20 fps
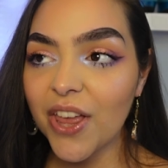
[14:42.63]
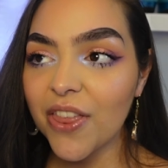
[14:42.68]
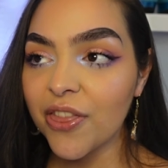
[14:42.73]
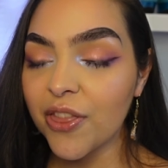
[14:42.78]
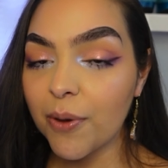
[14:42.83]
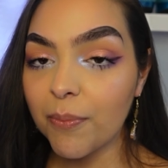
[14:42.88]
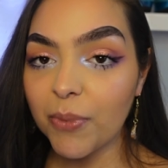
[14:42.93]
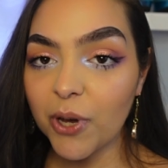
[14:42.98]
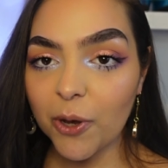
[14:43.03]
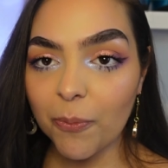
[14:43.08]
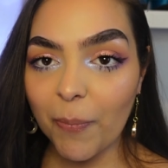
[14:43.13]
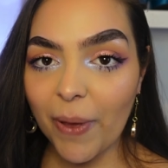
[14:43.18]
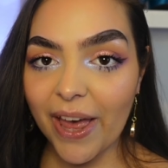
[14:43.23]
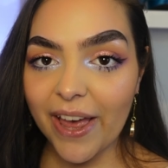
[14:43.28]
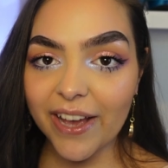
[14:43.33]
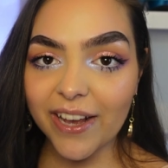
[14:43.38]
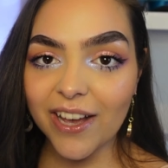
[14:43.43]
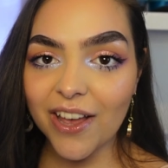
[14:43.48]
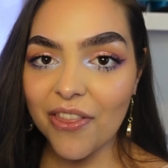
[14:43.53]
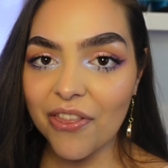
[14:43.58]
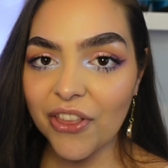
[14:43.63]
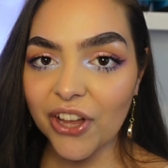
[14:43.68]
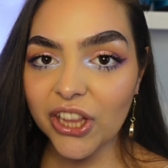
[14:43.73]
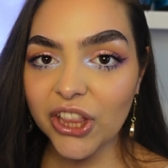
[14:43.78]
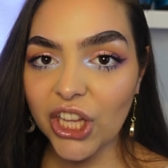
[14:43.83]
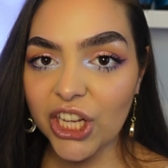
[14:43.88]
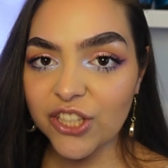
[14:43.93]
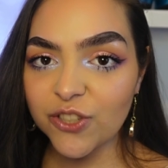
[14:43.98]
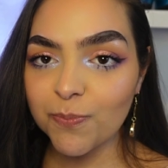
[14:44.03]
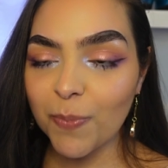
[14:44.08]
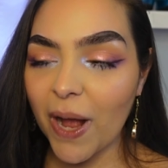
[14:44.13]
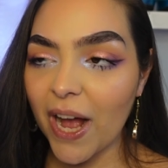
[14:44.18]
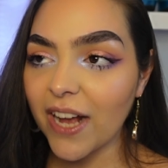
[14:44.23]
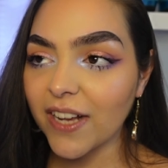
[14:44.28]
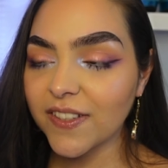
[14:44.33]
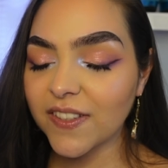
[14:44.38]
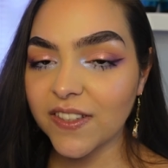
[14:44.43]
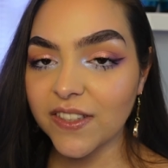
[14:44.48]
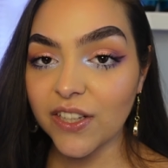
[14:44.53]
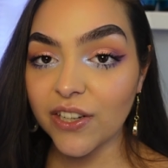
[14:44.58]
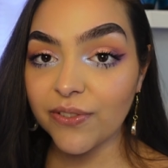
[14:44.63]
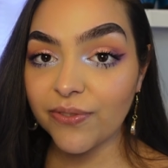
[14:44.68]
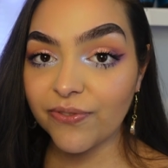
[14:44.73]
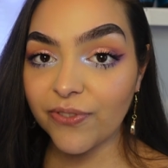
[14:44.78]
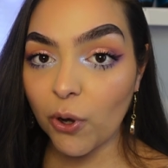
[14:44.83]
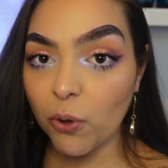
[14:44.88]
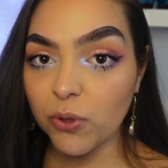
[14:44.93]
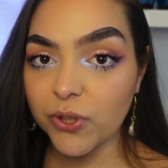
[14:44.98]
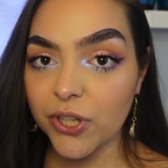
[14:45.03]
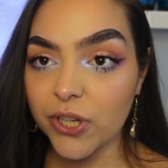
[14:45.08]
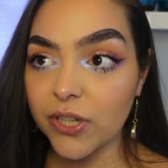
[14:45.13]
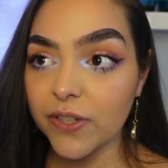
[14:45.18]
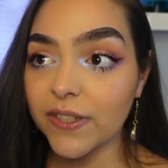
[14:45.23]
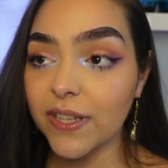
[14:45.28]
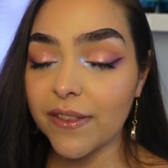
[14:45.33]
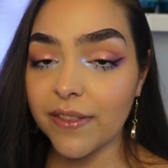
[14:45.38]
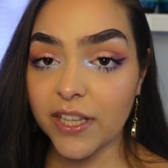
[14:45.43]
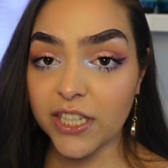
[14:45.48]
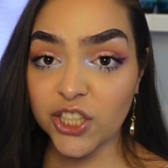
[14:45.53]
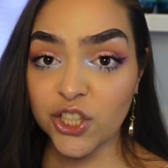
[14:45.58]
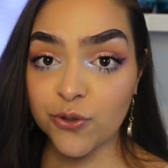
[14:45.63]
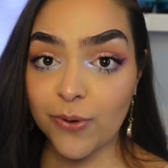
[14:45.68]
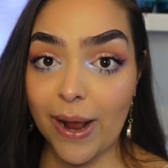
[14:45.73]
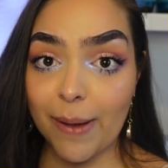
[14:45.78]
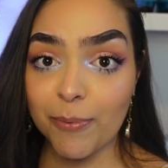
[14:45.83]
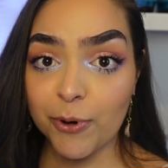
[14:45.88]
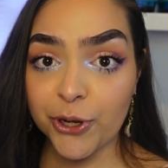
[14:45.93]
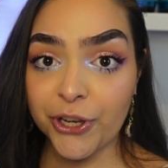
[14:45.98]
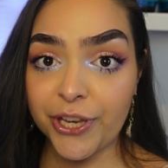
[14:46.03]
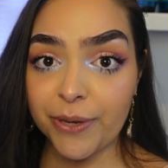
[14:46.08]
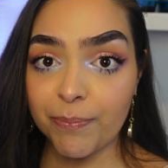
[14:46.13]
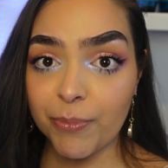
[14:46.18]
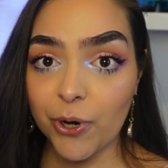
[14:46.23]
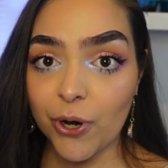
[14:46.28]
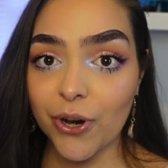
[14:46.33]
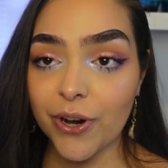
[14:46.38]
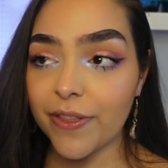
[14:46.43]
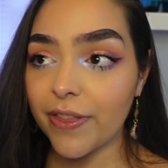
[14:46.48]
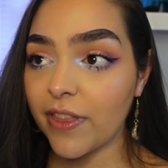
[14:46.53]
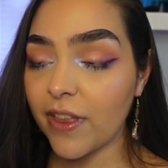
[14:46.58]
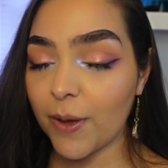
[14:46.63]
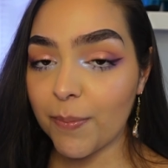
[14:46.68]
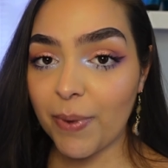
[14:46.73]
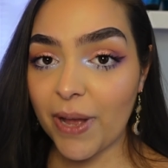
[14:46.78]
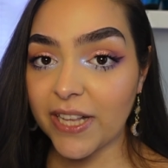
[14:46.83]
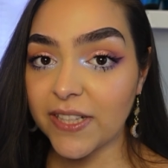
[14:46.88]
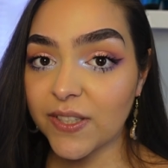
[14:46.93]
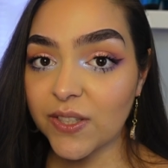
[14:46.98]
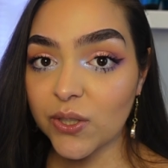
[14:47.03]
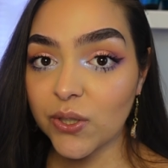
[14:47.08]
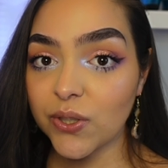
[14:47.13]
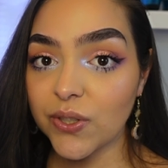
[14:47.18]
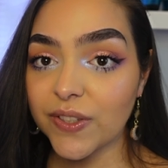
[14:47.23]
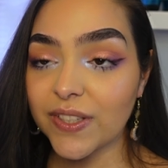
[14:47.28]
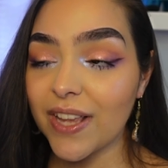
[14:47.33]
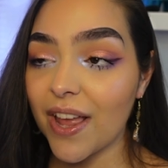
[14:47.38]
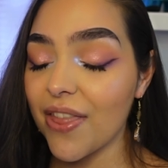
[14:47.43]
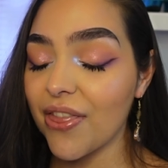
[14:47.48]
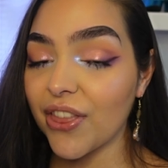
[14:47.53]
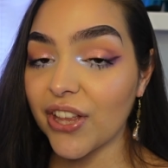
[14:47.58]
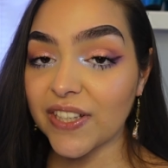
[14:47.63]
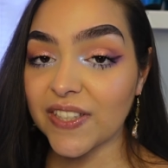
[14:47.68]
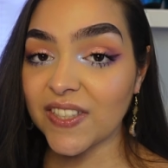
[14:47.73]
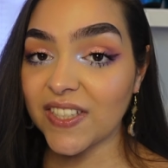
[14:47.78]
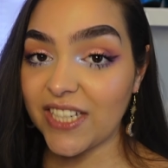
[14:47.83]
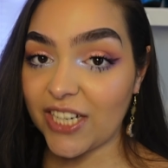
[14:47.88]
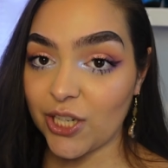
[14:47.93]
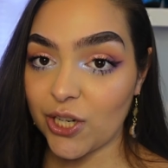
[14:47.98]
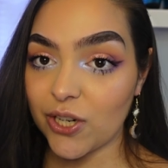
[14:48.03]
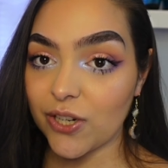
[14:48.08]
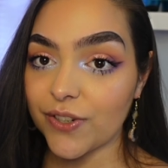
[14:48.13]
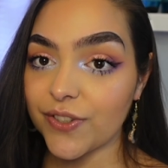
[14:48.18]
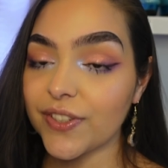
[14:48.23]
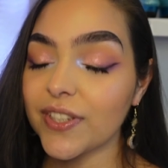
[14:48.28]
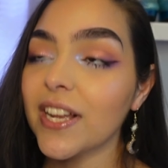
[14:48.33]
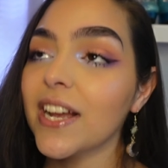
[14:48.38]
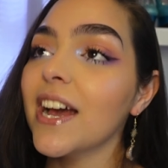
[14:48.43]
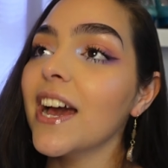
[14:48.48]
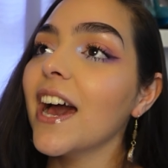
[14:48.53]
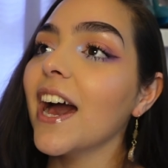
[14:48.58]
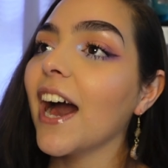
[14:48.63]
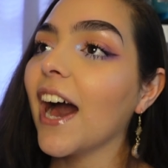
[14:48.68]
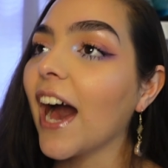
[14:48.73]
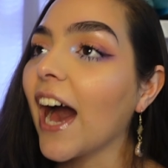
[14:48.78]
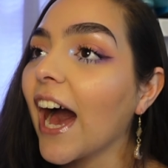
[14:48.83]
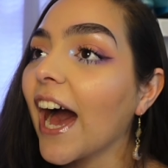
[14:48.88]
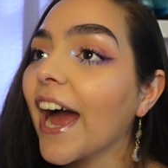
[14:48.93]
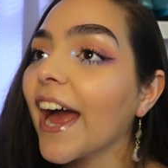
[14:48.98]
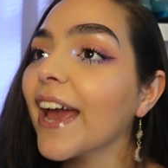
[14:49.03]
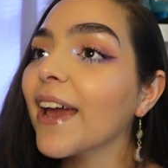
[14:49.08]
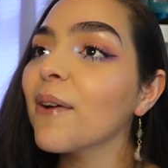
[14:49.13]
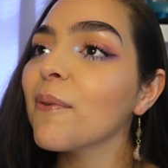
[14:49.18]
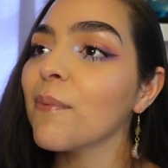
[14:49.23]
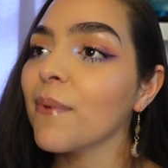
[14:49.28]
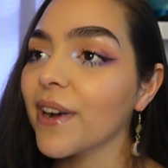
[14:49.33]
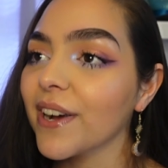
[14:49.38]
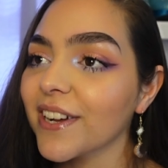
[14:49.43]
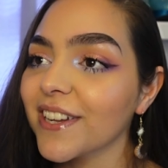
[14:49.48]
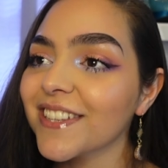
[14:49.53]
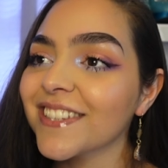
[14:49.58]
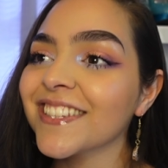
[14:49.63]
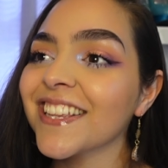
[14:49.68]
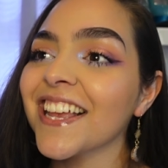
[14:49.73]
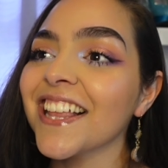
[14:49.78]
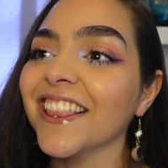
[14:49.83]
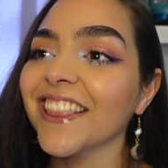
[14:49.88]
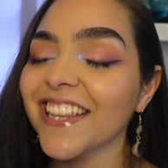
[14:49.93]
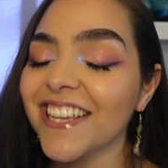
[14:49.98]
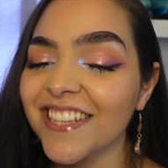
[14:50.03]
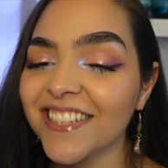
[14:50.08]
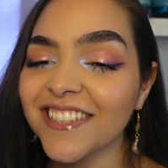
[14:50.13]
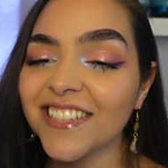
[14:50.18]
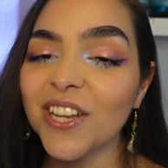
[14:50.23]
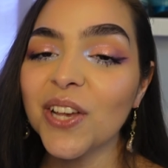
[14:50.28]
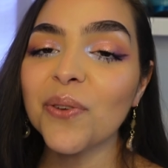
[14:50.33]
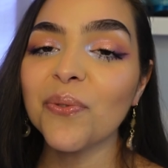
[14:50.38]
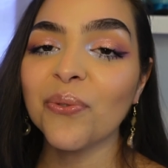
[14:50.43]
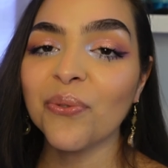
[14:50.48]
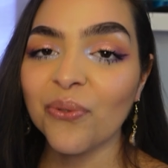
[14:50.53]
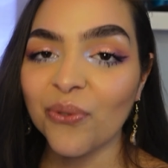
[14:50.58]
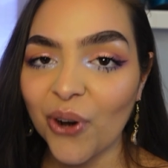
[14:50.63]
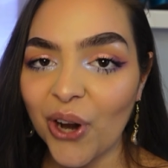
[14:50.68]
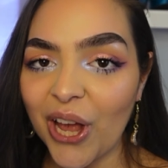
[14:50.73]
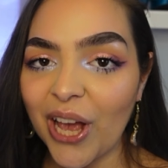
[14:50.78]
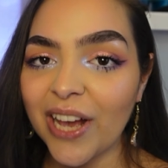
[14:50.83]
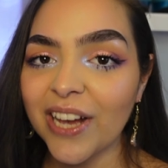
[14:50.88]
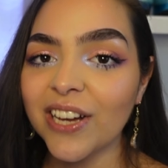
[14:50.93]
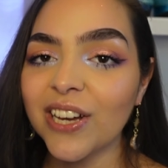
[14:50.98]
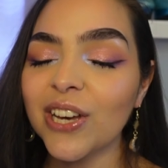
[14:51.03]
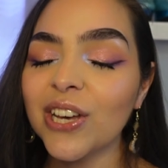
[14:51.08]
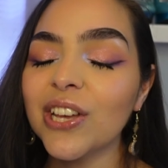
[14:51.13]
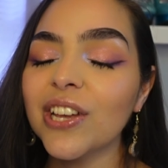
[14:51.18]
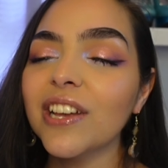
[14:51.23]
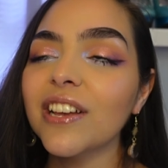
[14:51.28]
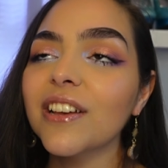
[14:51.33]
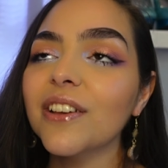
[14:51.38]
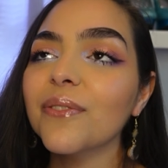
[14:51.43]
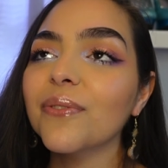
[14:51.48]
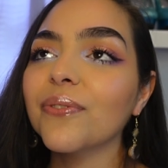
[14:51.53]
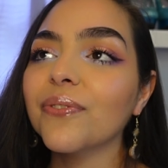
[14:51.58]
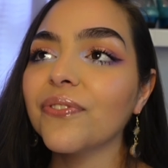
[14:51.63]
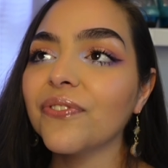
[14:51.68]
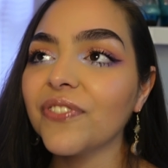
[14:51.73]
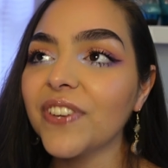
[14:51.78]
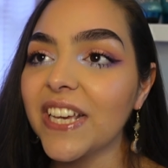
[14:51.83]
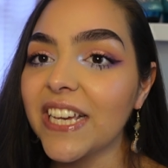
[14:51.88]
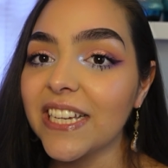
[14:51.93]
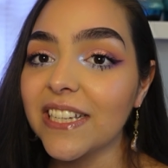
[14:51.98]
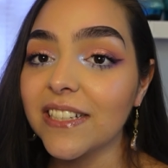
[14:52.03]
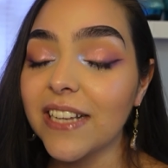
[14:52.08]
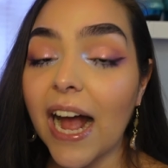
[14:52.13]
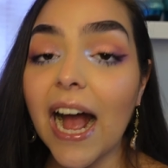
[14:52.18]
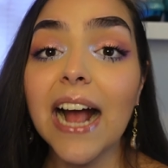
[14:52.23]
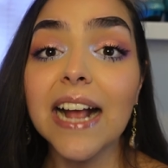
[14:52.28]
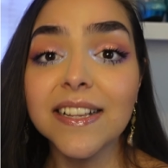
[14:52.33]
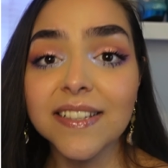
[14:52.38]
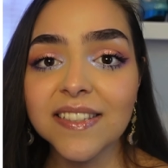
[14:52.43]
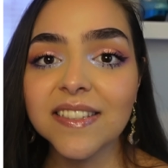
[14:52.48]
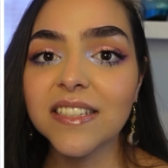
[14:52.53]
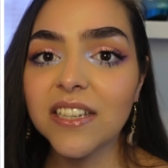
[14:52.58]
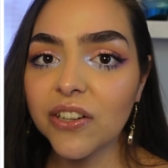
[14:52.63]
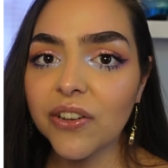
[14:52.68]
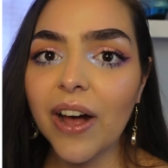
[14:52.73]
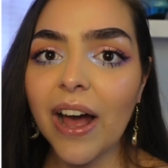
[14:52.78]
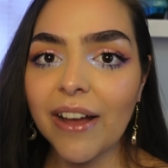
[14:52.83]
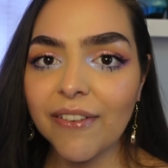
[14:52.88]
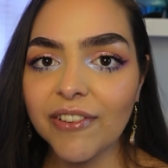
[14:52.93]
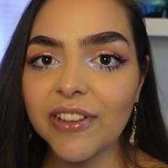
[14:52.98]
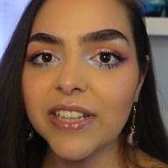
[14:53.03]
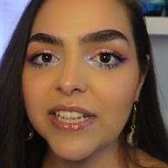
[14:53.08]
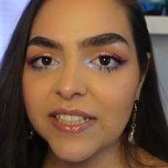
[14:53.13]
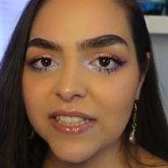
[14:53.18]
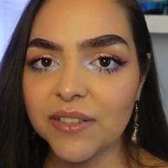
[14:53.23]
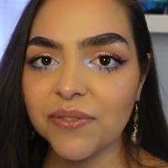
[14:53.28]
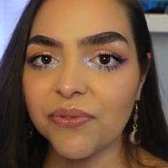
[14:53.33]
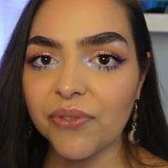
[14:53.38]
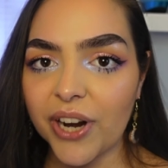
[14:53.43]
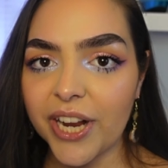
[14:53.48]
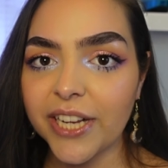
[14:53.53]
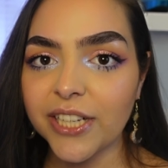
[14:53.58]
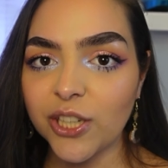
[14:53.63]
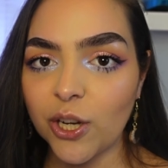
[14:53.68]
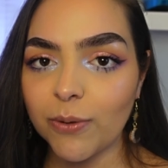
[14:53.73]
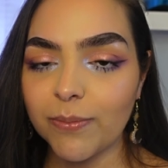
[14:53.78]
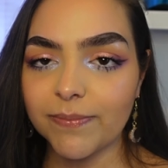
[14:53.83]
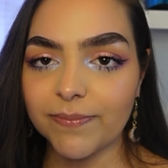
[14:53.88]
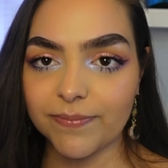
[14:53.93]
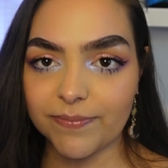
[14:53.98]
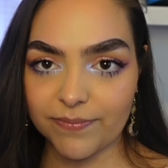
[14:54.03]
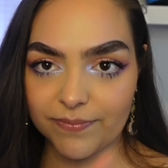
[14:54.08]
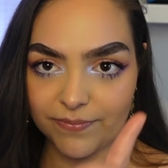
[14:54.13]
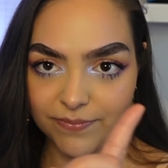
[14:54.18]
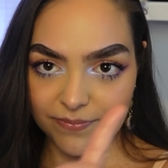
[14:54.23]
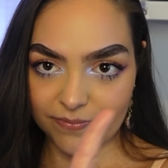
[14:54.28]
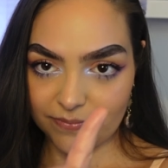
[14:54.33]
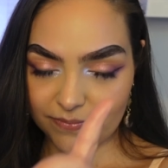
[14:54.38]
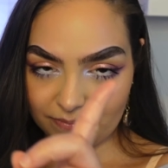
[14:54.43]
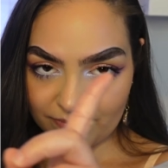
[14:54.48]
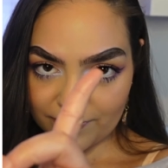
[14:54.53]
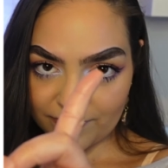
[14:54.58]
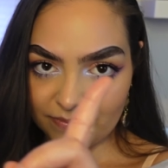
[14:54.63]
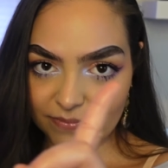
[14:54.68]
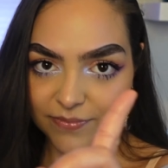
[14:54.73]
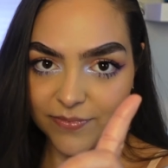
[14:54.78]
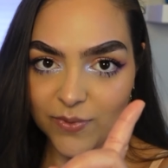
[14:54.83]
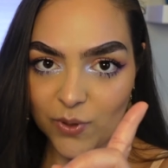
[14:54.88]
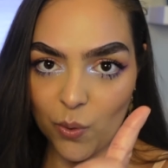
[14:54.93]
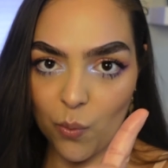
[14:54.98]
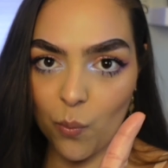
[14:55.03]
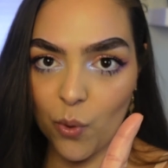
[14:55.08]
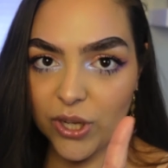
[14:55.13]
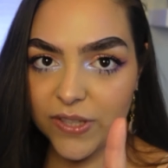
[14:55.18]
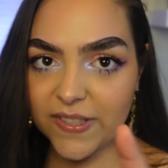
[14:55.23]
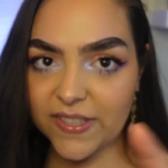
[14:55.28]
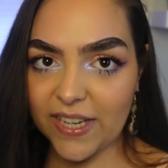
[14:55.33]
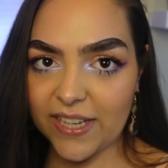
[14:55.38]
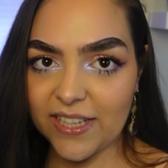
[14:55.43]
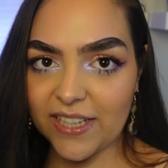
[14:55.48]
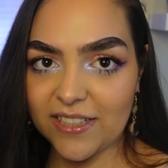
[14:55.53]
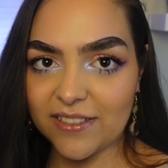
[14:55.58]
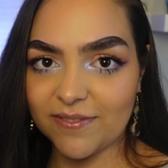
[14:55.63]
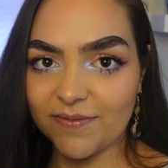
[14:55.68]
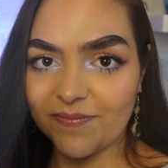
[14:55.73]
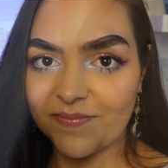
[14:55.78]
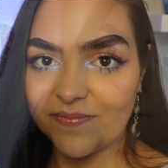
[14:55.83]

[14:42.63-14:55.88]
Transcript: The book bag, the lunchbox, the folders, the trapper keeper, the pencils, the stickers. I was a Lisa Frank fiend. I still have a Lisa Frank, no, one second.